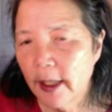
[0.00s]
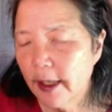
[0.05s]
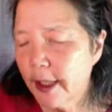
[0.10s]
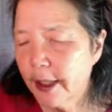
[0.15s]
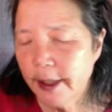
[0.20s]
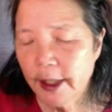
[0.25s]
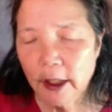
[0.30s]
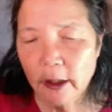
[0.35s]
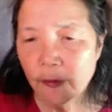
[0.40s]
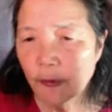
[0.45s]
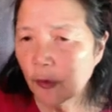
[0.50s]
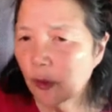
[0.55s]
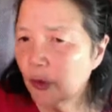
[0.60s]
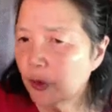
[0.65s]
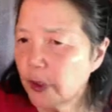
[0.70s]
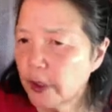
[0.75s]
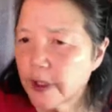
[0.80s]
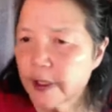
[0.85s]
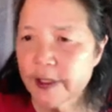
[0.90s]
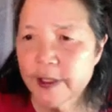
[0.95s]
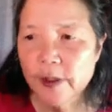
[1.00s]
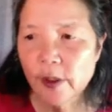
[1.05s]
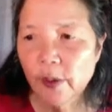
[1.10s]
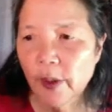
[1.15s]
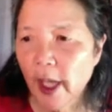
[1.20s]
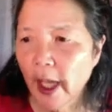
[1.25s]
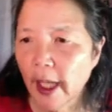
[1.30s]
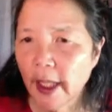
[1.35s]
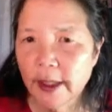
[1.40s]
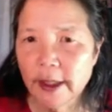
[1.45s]
The telephone is
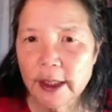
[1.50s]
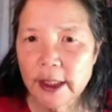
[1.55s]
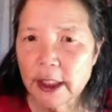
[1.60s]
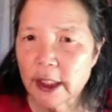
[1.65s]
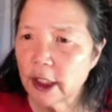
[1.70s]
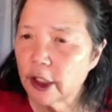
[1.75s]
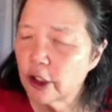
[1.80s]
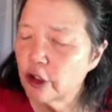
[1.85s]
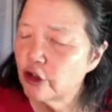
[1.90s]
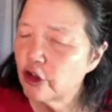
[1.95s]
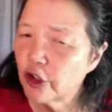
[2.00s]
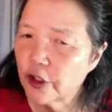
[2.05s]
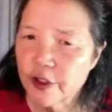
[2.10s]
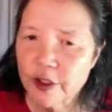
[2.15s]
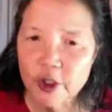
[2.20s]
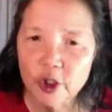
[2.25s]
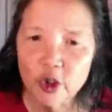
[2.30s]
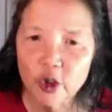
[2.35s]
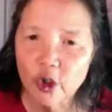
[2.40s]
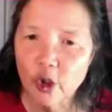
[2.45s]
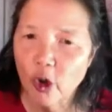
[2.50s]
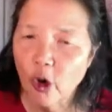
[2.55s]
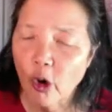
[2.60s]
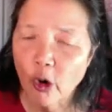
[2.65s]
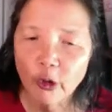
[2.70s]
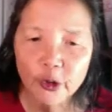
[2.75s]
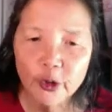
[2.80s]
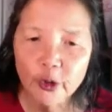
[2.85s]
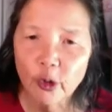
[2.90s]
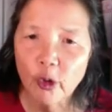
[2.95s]
so handy. Just
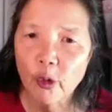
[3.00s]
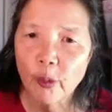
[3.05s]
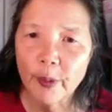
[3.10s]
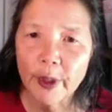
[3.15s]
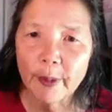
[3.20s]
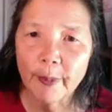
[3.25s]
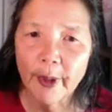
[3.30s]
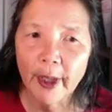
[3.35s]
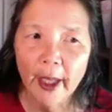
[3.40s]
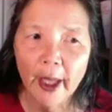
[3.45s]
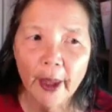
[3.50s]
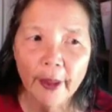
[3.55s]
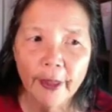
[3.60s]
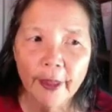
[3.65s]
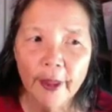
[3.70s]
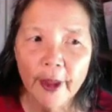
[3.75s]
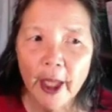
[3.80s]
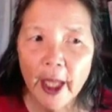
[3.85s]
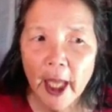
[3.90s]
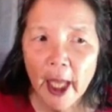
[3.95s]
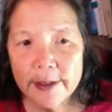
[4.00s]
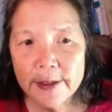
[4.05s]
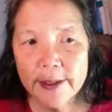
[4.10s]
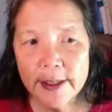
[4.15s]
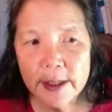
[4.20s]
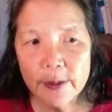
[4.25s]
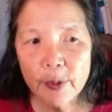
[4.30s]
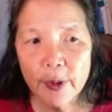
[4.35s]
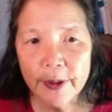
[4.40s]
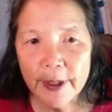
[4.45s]
call your homeopath,
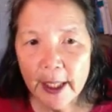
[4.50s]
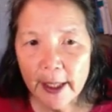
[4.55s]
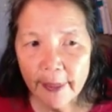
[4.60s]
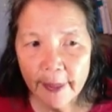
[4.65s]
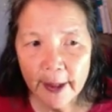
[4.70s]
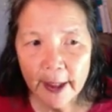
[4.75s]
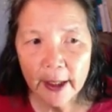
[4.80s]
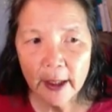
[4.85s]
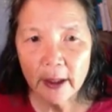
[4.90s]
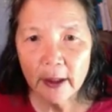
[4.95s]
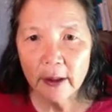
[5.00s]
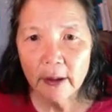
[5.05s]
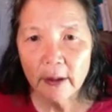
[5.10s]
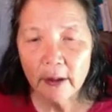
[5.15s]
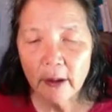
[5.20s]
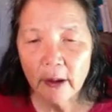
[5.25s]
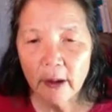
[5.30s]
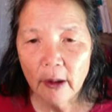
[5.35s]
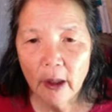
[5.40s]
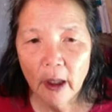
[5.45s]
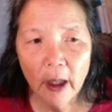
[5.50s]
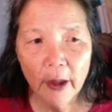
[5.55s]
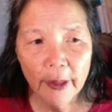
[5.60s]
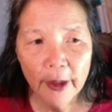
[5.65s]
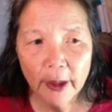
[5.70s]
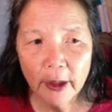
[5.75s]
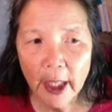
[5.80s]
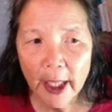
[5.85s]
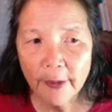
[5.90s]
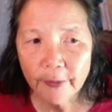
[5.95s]
see what they think.
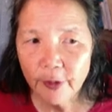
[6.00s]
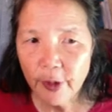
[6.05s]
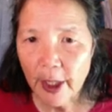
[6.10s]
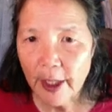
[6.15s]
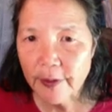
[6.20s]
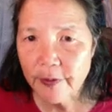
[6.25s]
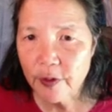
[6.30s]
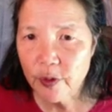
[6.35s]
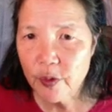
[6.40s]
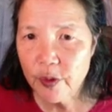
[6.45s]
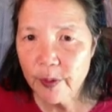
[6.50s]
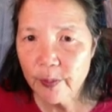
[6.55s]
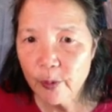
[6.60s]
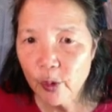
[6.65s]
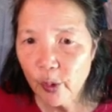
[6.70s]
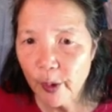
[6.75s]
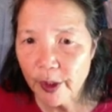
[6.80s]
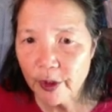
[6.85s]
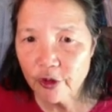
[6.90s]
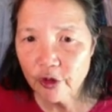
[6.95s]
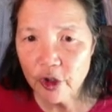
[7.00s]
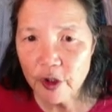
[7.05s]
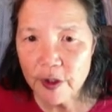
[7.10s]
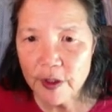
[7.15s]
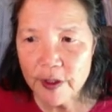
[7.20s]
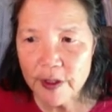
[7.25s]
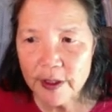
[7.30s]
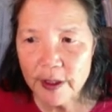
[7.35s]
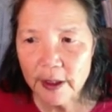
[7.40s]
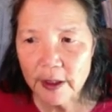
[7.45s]
They'll have to ask you some
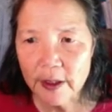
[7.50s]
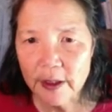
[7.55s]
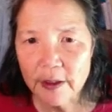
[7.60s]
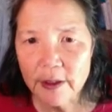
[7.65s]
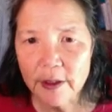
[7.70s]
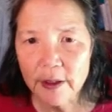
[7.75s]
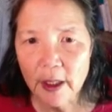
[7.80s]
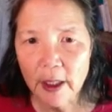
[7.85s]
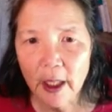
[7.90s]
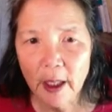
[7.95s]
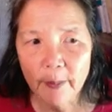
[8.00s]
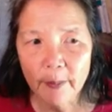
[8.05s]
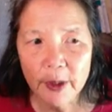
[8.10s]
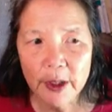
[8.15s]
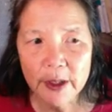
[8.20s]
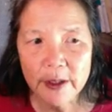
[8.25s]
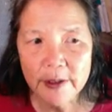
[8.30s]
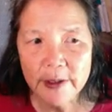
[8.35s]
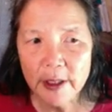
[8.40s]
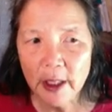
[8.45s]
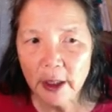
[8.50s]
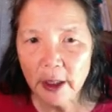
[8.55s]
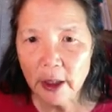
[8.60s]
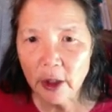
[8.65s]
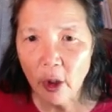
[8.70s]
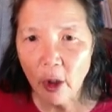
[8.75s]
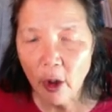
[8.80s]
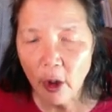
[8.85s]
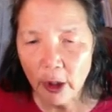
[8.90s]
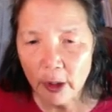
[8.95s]
questions. It's not
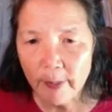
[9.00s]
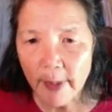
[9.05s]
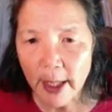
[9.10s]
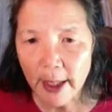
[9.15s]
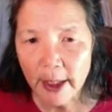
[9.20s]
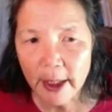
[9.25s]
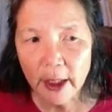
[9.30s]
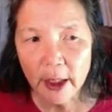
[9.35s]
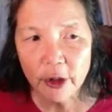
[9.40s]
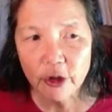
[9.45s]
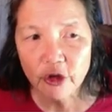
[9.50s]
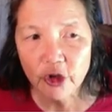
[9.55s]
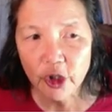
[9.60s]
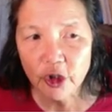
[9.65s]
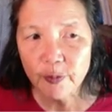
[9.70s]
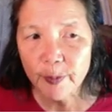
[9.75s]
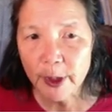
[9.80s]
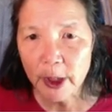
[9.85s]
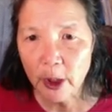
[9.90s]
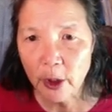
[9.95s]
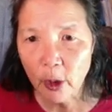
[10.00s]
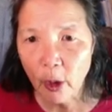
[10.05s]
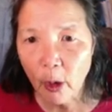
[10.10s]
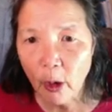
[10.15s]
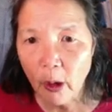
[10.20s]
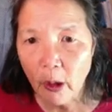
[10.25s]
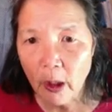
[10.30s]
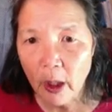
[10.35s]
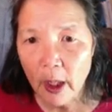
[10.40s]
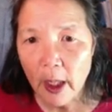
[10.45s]
an automatic judgment at
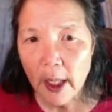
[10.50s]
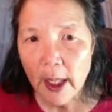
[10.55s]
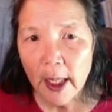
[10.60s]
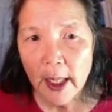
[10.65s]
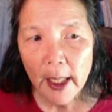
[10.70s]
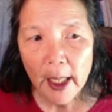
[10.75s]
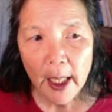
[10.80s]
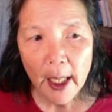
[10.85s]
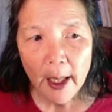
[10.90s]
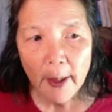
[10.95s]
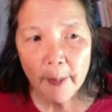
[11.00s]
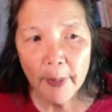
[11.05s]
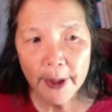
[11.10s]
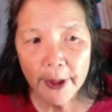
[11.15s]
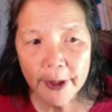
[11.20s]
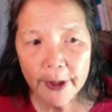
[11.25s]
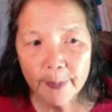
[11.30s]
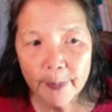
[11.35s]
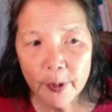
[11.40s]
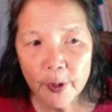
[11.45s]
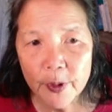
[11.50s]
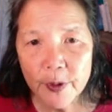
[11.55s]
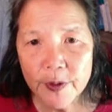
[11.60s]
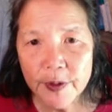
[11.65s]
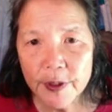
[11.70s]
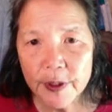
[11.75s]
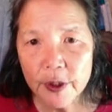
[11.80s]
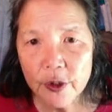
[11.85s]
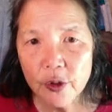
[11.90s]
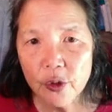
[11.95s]
all. But the
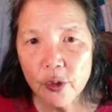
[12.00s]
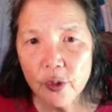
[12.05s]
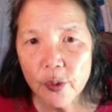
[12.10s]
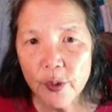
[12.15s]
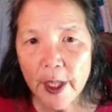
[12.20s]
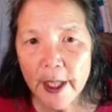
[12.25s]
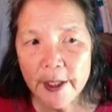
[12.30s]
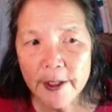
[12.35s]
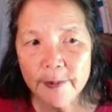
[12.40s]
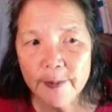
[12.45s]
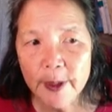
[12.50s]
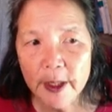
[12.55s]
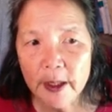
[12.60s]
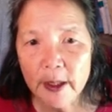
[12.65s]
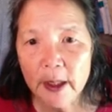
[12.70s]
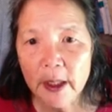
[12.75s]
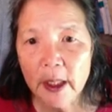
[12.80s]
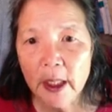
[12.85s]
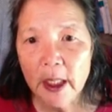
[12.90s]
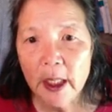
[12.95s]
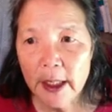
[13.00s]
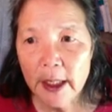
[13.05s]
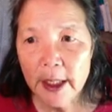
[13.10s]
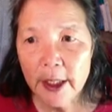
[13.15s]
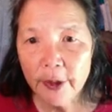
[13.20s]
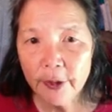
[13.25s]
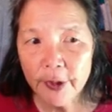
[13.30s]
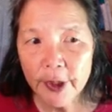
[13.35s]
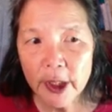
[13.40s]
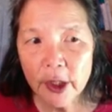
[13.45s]
person who has been
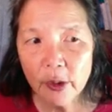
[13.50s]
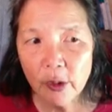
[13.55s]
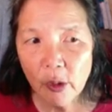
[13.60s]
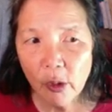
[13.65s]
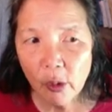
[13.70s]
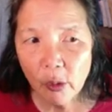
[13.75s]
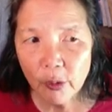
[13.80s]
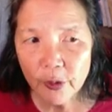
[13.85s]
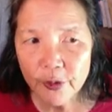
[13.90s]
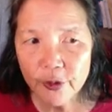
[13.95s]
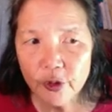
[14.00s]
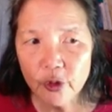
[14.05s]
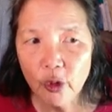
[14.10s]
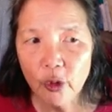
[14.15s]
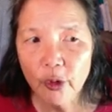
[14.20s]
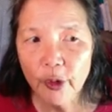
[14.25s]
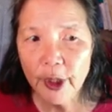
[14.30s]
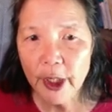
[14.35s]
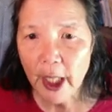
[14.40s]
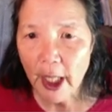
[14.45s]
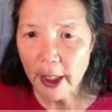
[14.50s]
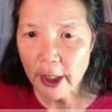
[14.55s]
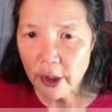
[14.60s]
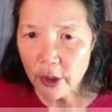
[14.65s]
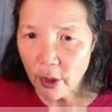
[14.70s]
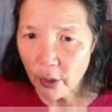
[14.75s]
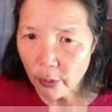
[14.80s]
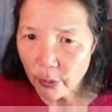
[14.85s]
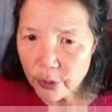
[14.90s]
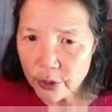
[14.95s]
hearing your whole story
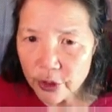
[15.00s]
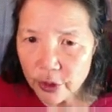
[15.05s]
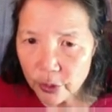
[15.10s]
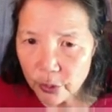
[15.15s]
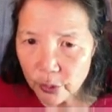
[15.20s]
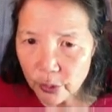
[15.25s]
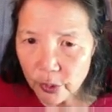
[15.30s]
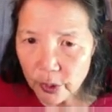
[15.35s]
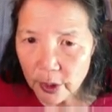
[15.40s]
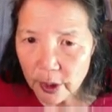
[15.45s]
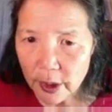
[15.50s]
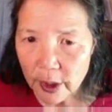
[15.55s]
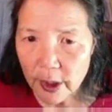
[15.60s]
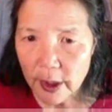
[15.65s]
and knows you,